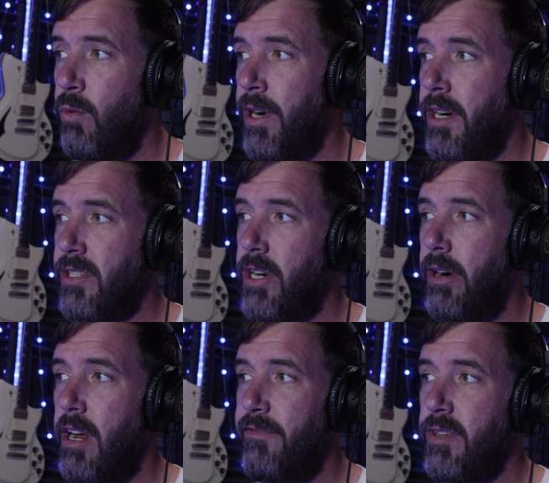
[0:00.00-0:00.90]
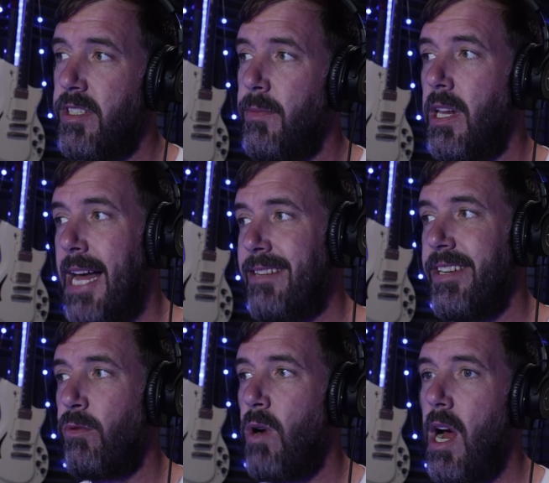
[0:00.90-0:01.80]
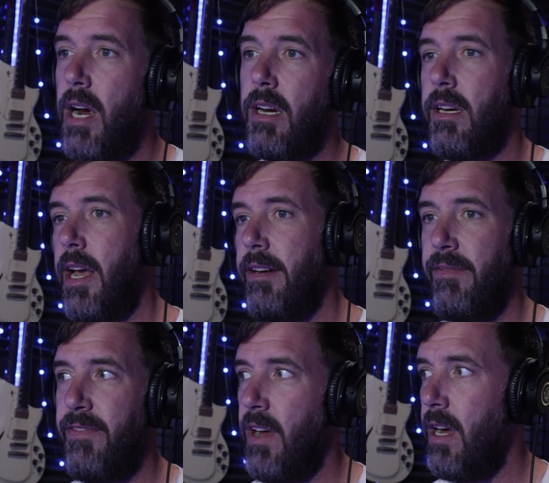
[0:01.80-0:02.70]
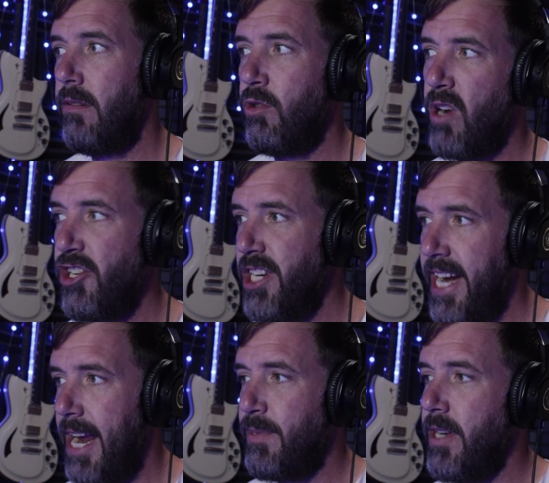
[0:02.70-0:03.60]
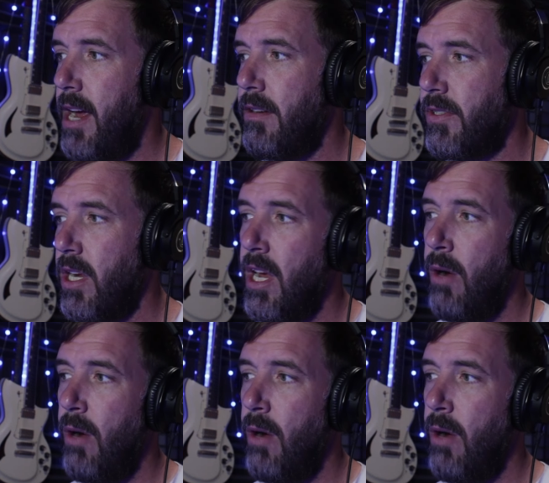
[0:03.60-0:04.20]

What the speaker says: We're going to start off with some classic rock, kind of crunchy amp sounds.